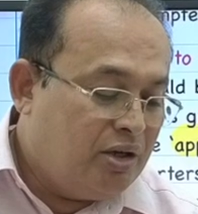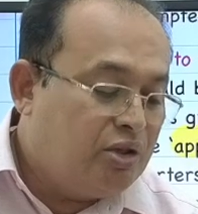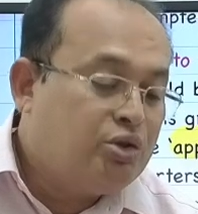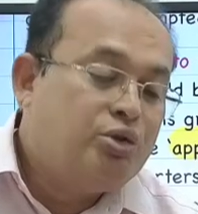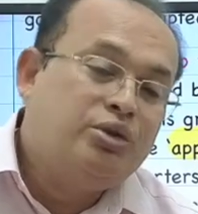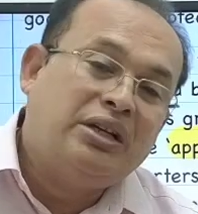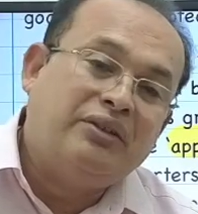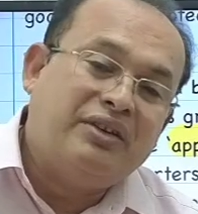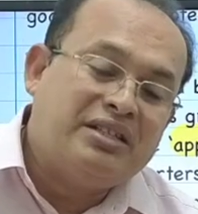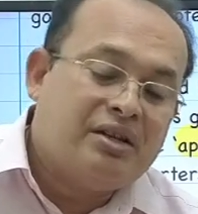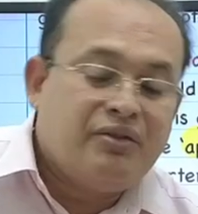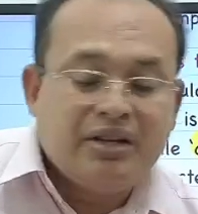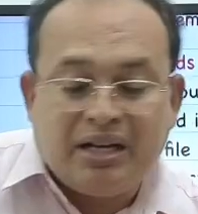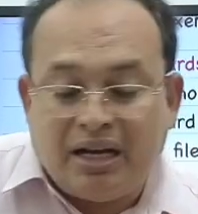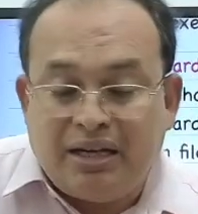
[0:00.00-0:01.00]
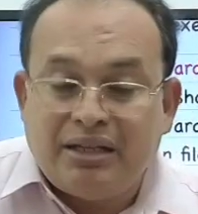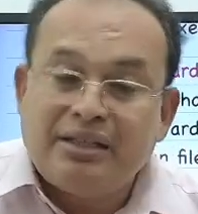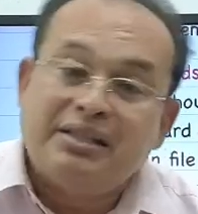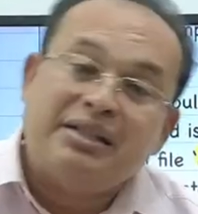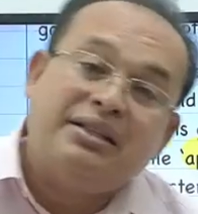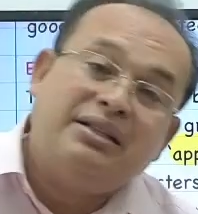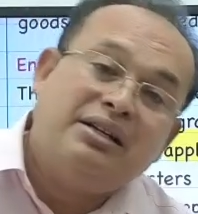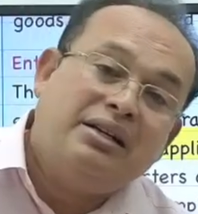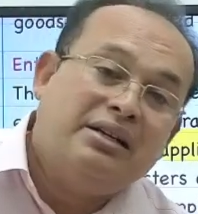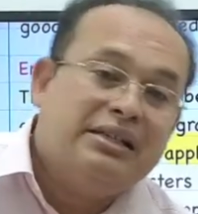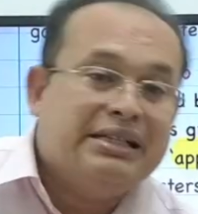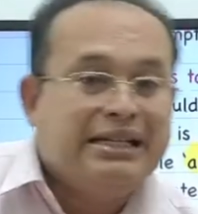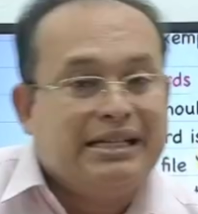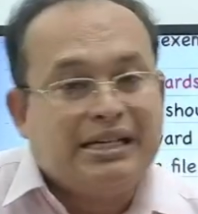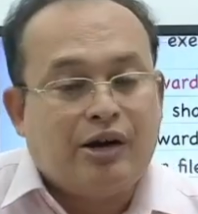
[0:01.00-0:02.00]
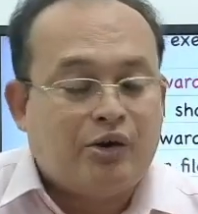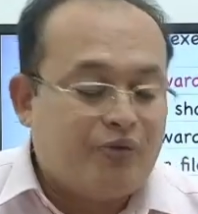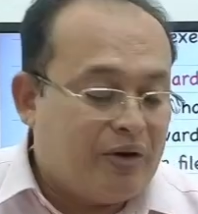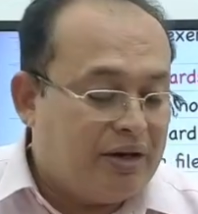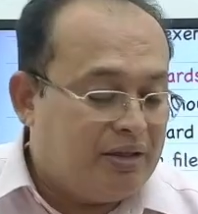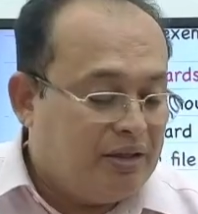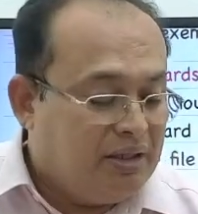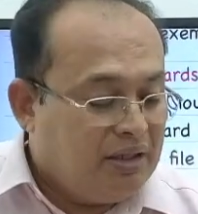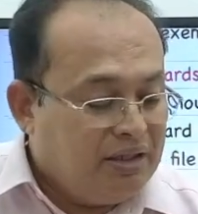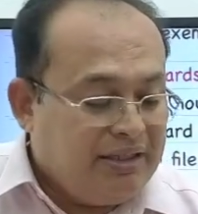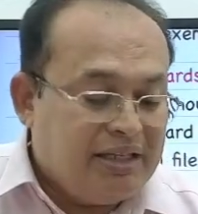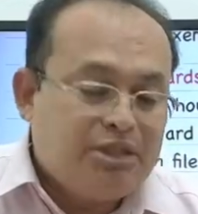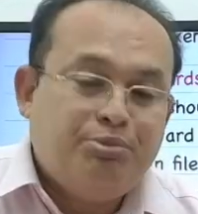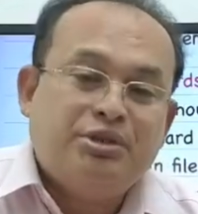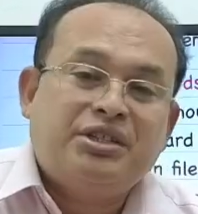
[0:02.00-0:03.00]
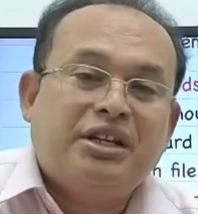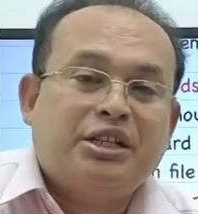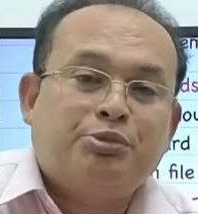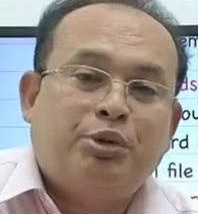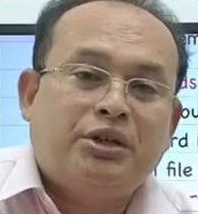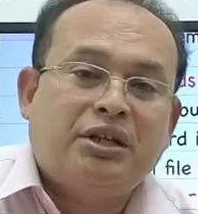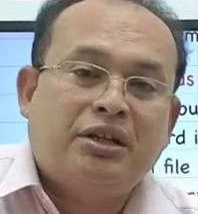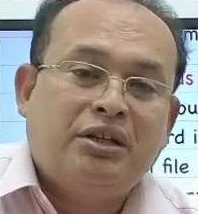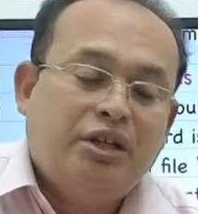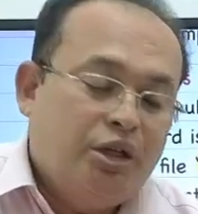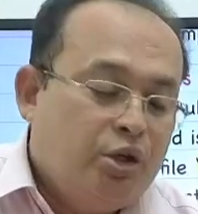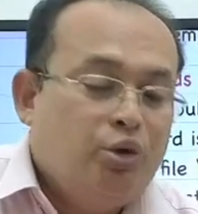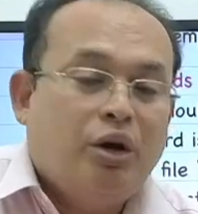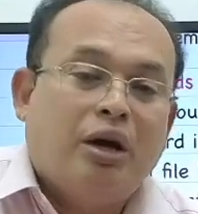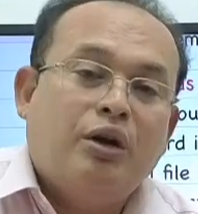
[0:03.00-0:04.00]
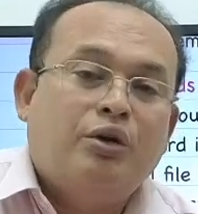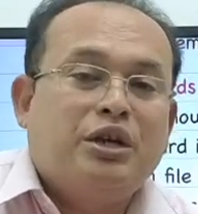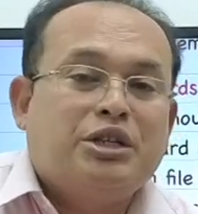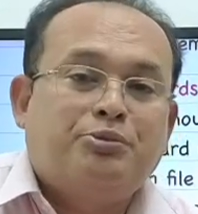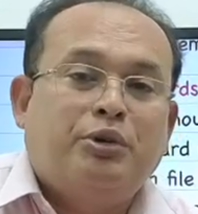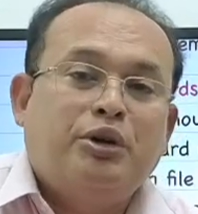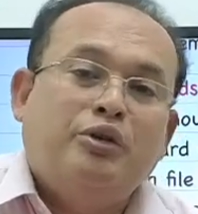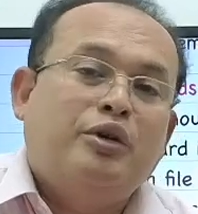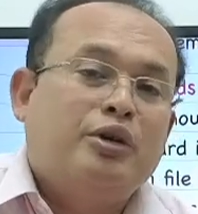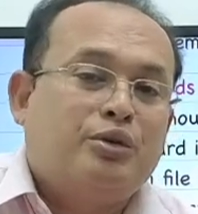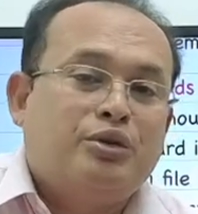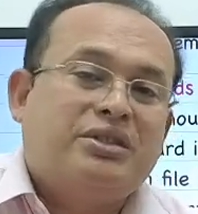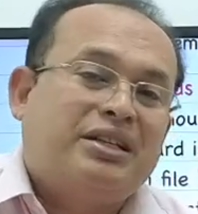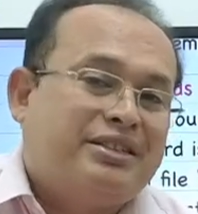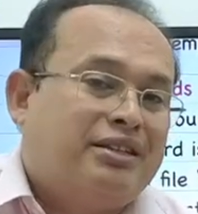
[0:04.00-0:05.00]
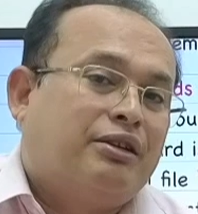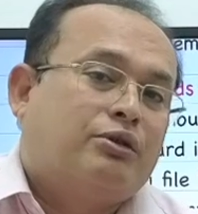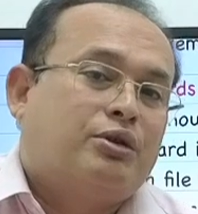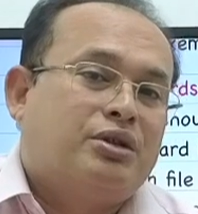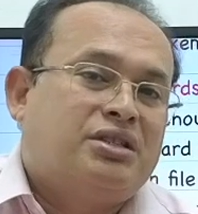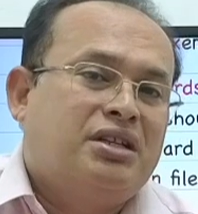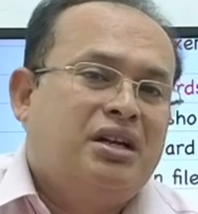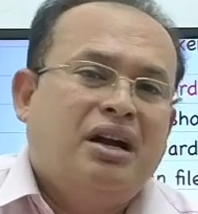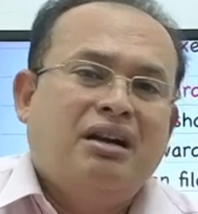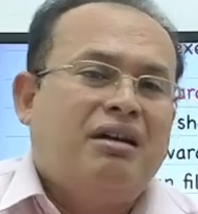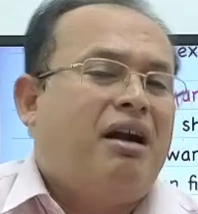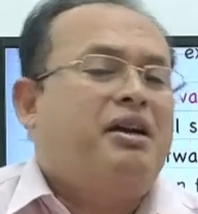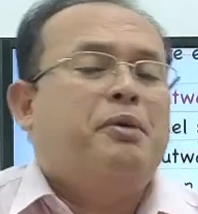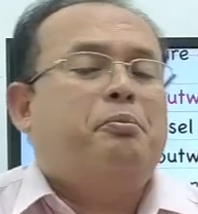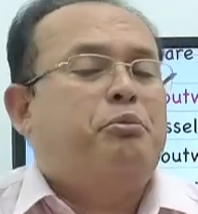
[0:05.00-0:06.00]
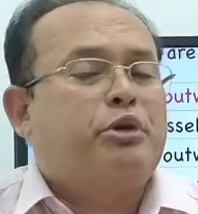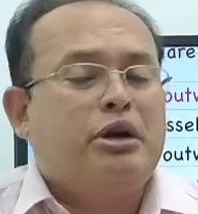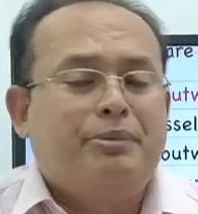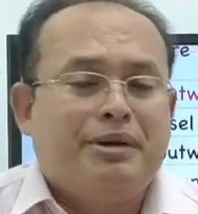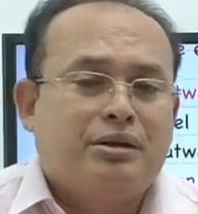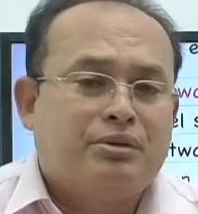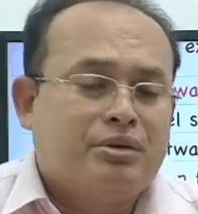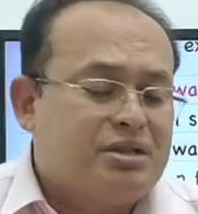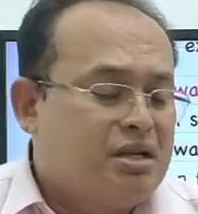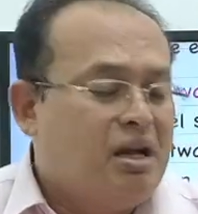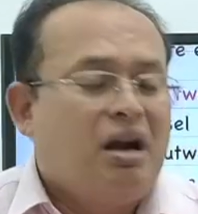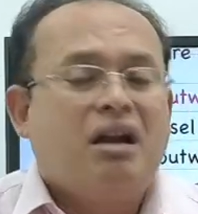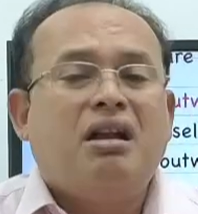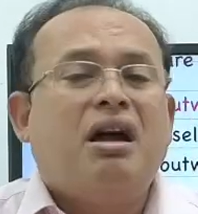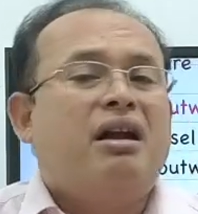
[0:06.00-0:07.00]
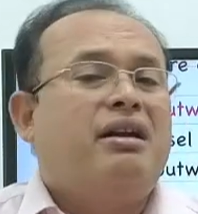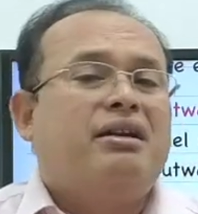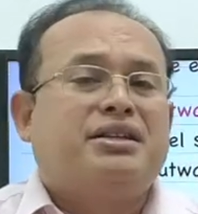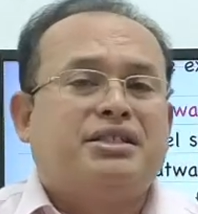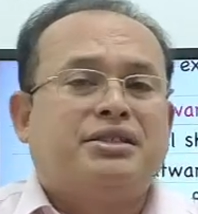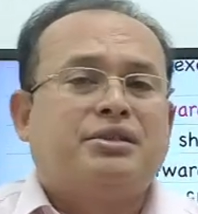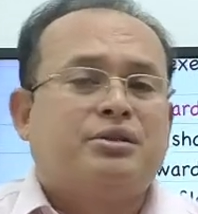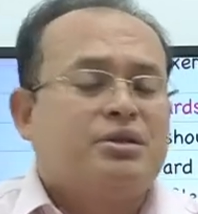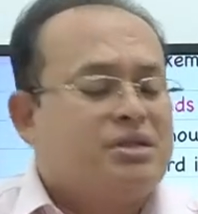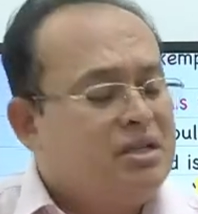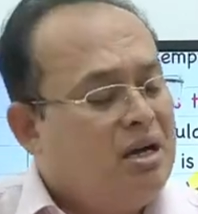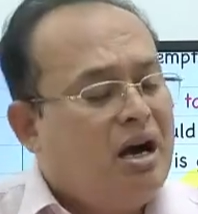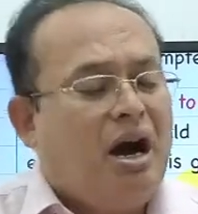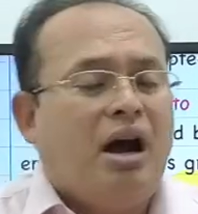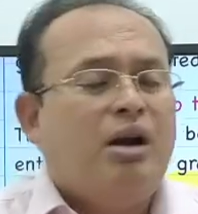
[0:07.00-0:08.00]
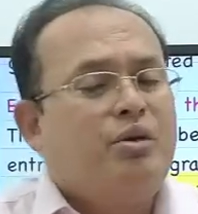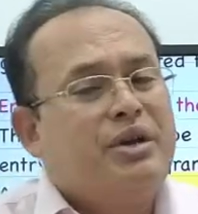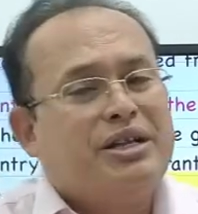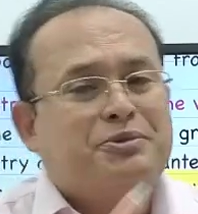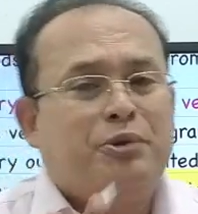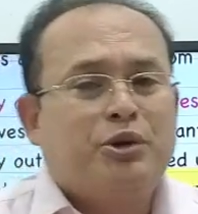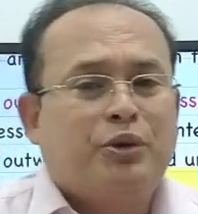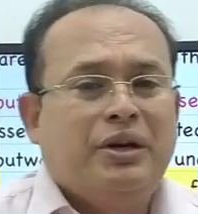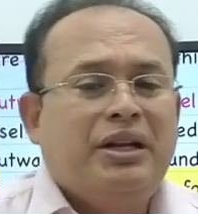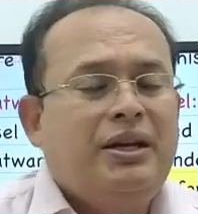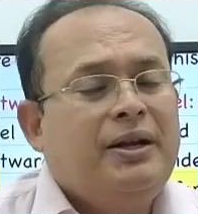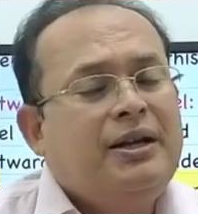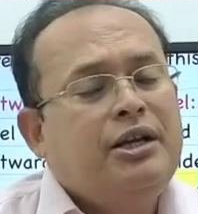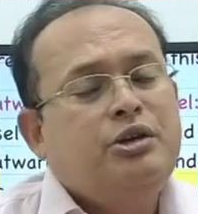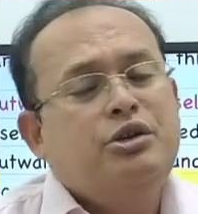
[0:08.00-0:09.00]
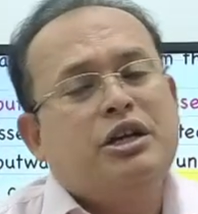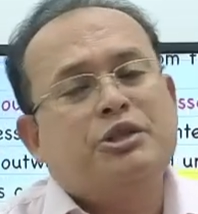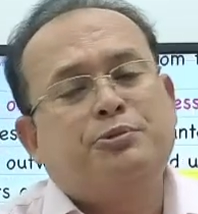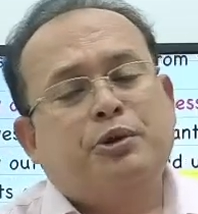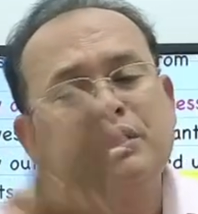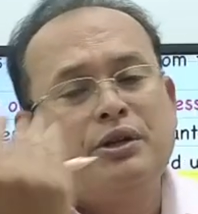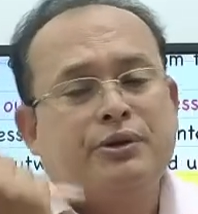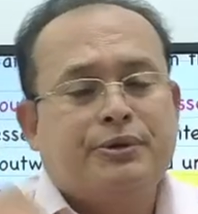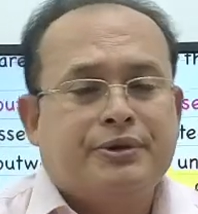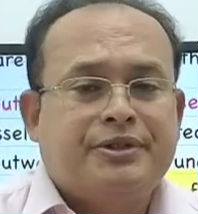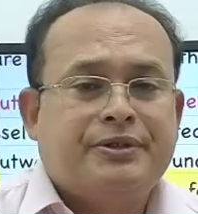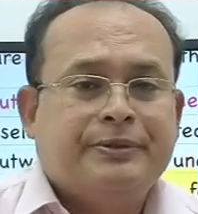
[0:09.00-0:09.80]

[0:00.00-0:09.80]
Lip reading: To that vessel we granted entry outward. Yes, Mr. Exporter, you are allowed to export your goods are general goods, not a prohibited goods, not a restricted goods, allowed to export only, you export the goods.